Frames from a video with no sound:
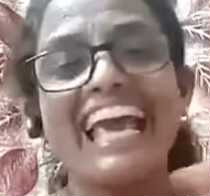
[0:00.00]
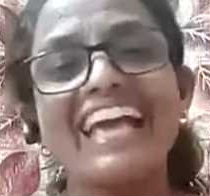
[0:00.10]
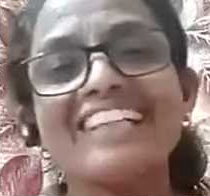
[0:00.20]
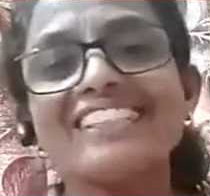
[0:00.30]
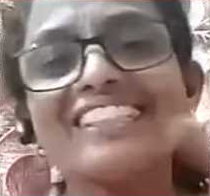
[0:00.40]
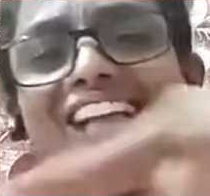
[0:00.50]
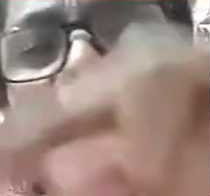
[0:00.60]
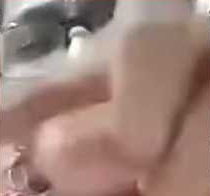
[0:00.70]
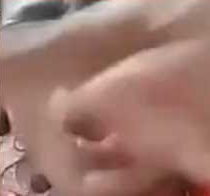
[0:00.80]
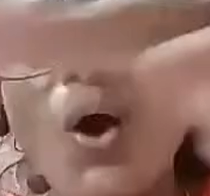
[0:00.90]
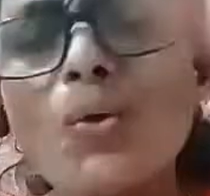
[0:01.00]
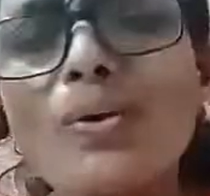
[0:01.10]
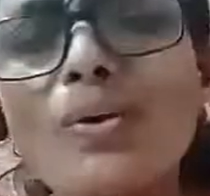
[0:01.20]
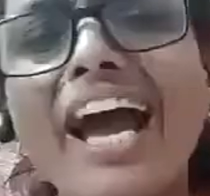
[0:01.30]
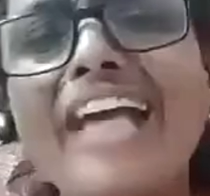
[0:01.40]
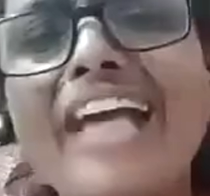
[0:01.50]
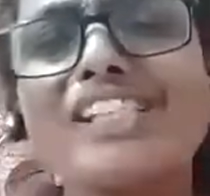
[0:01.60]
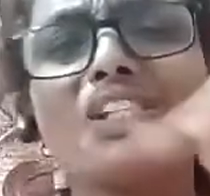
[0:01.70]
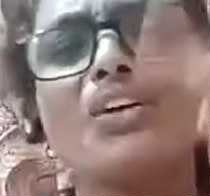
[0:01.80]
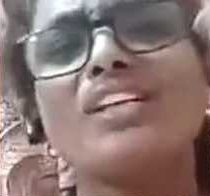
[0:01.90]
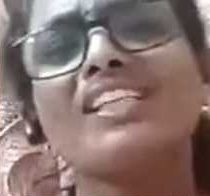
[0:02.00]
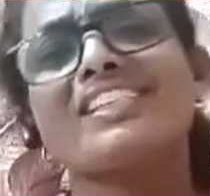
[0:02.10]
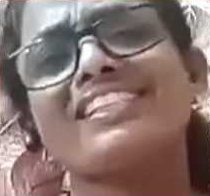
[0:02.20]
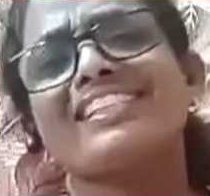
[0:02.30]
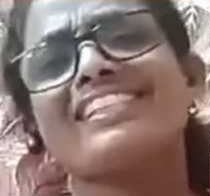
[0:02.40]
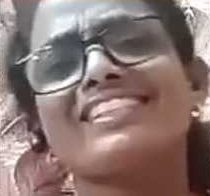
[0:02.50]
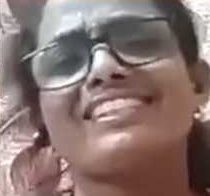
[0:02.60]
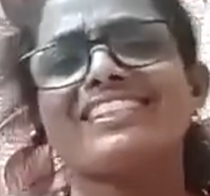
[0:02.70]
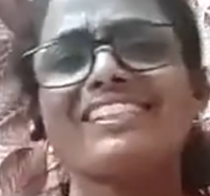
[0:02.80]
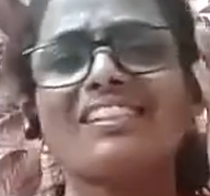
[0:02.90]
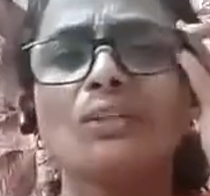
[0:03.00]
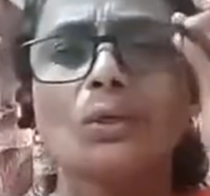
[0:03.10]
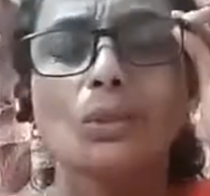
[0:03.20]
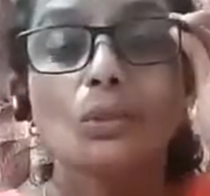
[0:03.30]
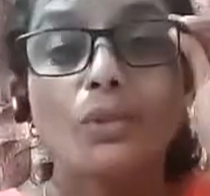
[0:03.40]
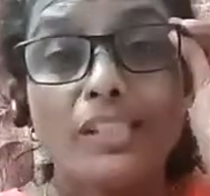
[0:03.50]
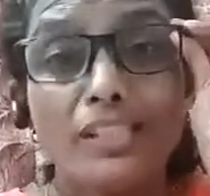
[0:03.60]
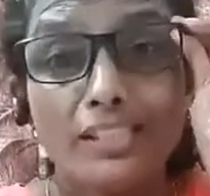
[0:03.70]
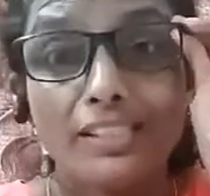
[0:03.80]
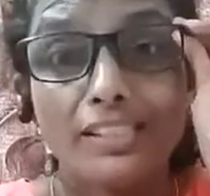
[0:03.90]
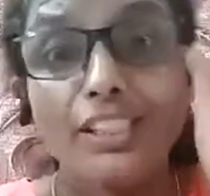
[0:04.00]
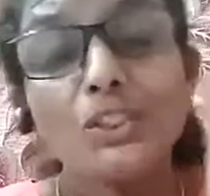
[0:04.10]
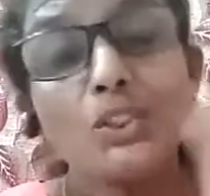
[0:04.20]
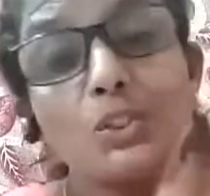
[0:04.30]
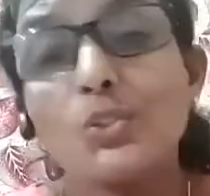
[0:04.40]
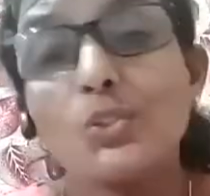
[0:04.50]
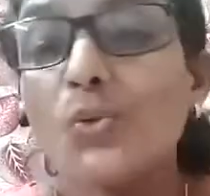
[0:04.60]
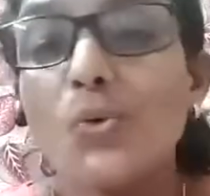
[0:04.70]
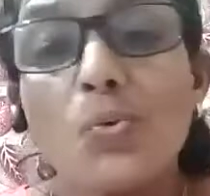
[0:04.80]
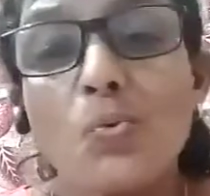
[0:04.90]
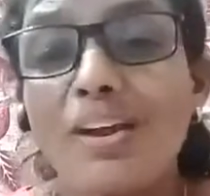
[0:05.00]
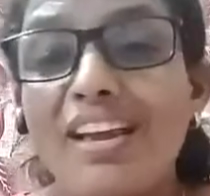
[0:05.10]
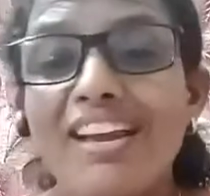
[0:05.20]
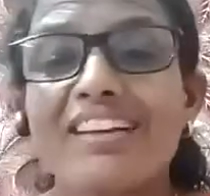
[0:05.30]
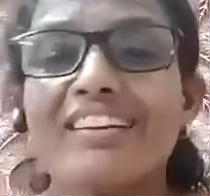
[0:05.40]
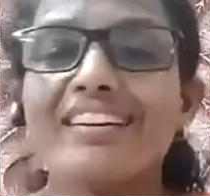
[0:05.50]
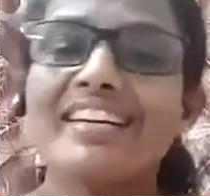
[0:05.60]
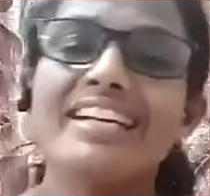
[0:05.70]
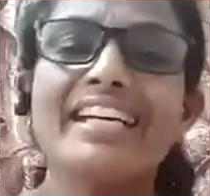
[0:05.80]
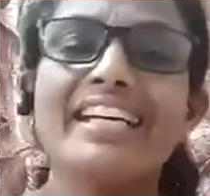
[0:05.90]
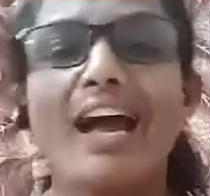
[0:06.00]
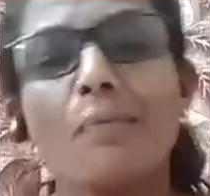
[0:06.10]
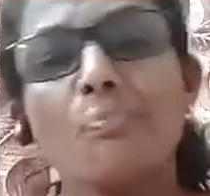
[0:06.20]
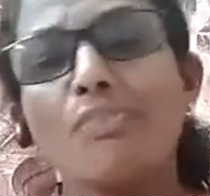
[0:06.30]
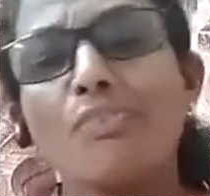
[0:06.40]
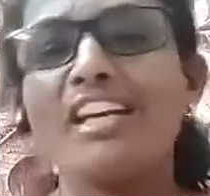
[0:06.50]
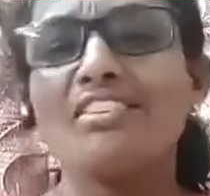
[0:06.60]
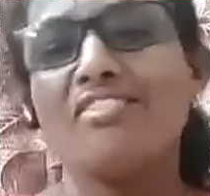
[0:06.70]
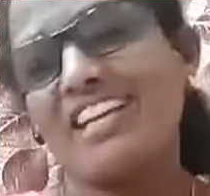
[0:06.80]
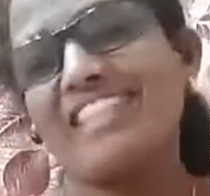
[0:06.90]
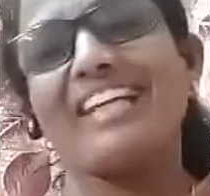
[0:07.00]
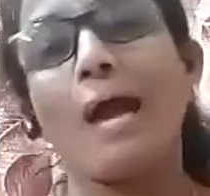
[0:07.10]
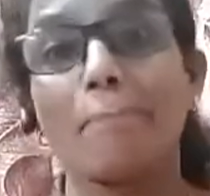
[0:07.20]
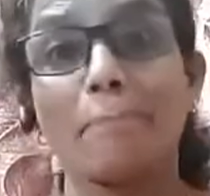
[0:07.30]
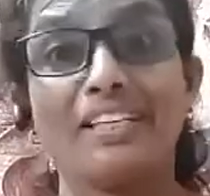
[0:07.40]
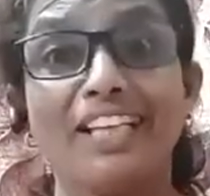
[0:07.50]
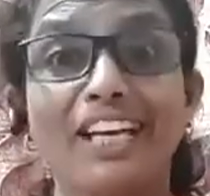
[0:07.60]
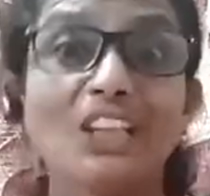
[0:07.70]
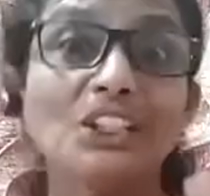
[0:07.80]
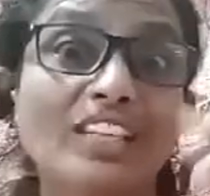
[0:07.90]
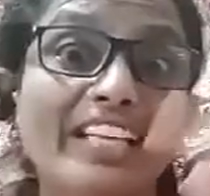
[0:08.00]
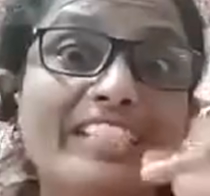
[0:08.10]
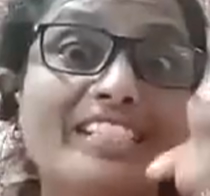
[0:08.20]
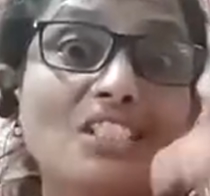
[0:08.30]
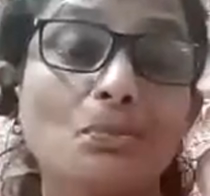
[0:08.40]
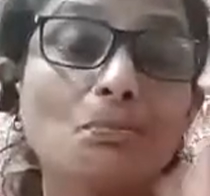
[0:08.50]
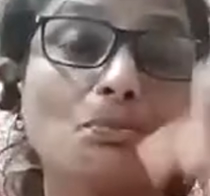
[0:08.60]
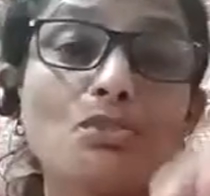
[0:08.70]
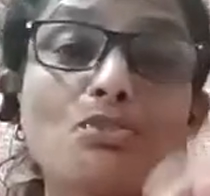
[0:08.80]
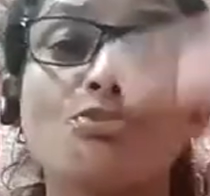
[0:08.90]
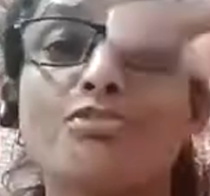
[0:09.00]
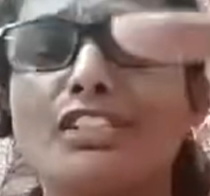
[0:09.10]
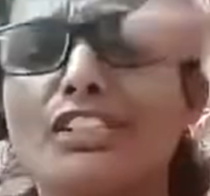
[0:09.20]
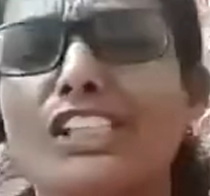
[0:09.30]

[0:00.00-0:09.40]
And see how nicely you all are sitting, children. You are listening so well. Really, I am very, very happy. Now let us move further.